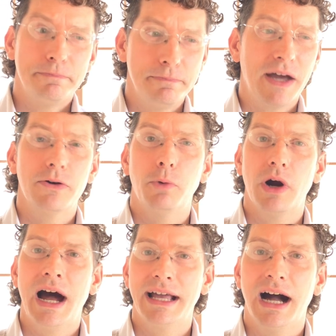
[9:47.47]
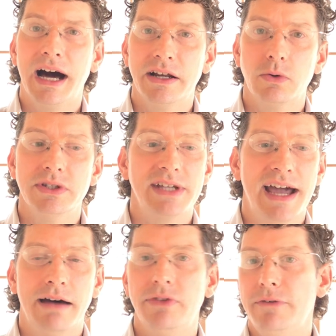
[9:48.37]
better, more iconic ones to
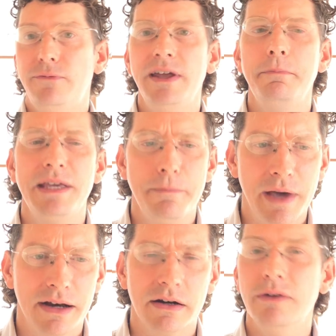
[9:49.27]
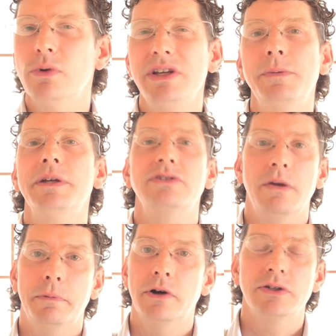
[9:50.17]
have. They fit me better. It really depends on the
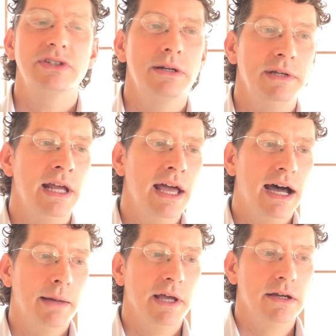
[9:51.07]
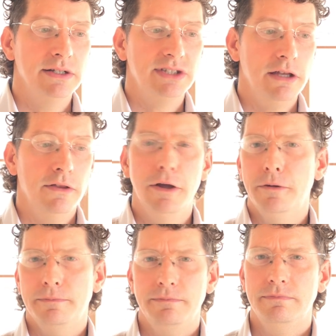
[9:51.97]
person. I mean, I'm not going to say
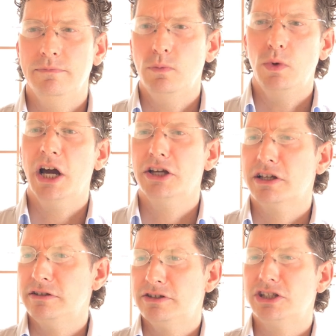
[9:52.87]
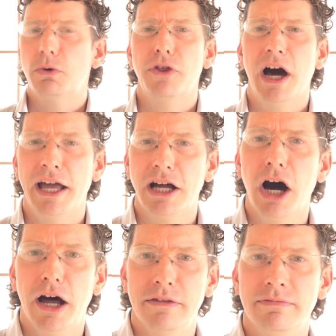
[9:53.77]
we got to stick with the
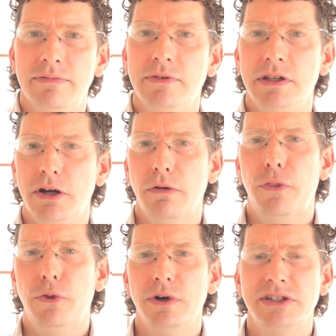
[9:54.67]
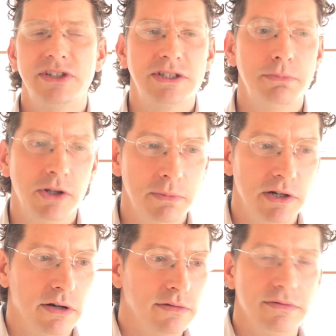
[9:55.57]
icon, you know, thirty-six
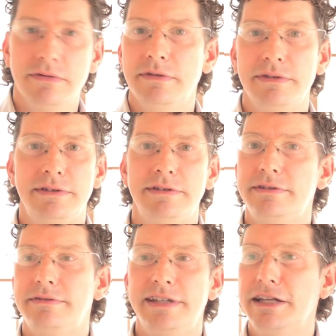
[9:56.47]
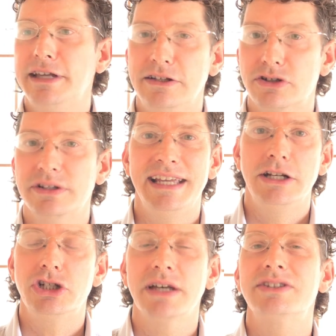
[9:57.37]
millimeter day dates or date
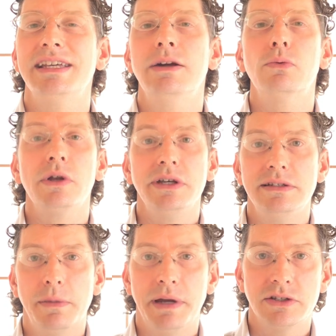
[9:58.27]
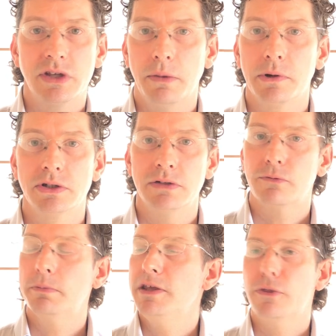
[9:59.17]
justs. It really depends on the person.
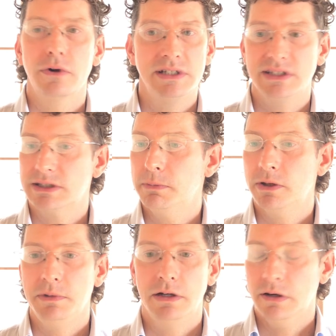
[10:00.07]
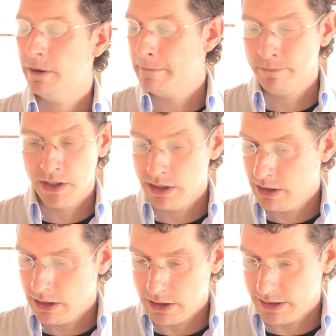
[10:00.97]
For me, thirty-six millimeter
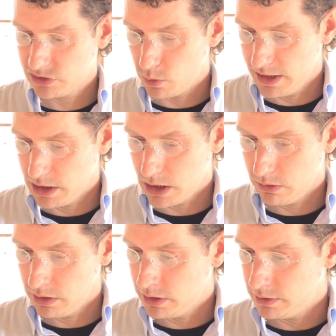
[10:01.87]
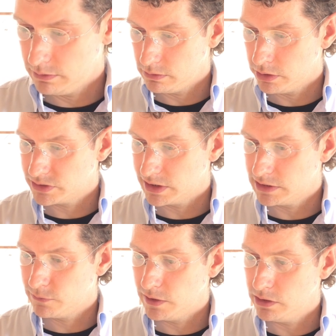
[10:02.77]
Uh, that's the way to go. It looks like it's
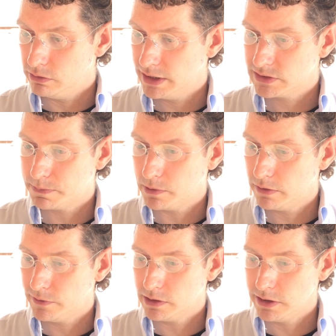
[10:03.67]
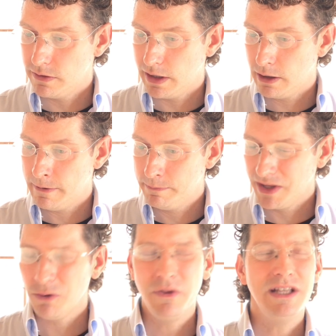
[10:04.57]
fitting your wrist perfectly there. I
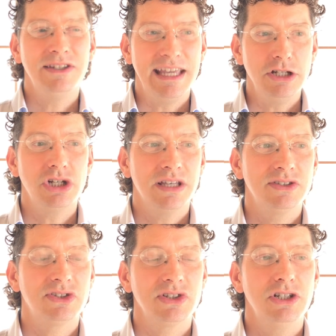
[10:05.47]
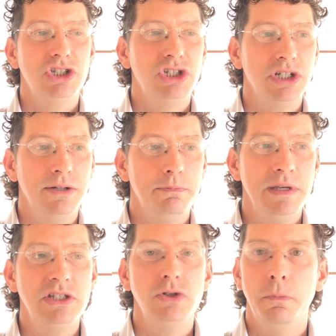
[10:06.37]
don't think date justs should be
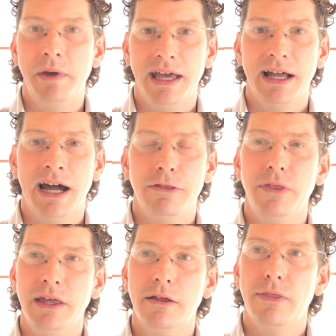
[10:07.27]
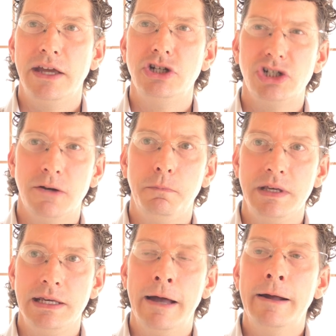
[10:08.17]
too big. I think they should
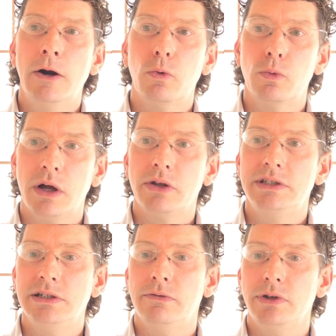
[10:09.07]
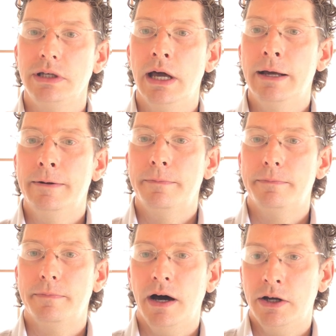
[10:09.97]
be relatively
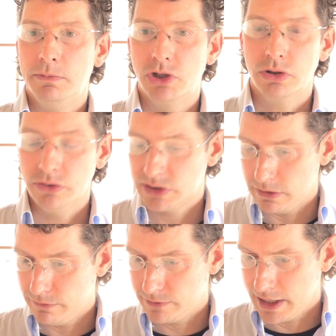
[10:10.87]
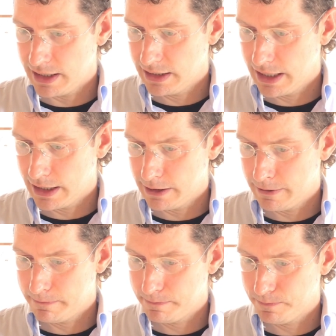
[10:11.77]
unobtrusive. And again,
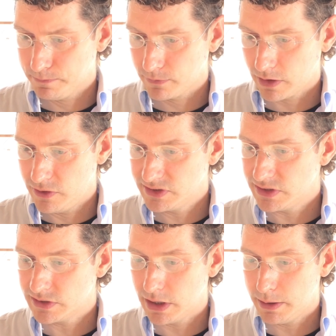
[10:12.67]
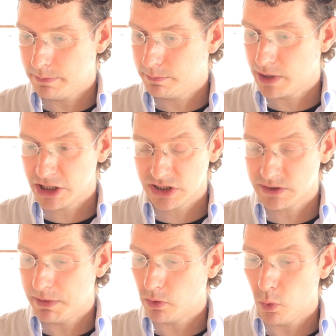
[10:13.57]
this is a precious
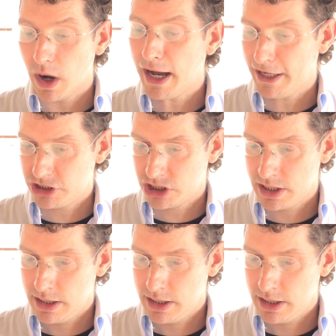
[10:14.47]
metal watch,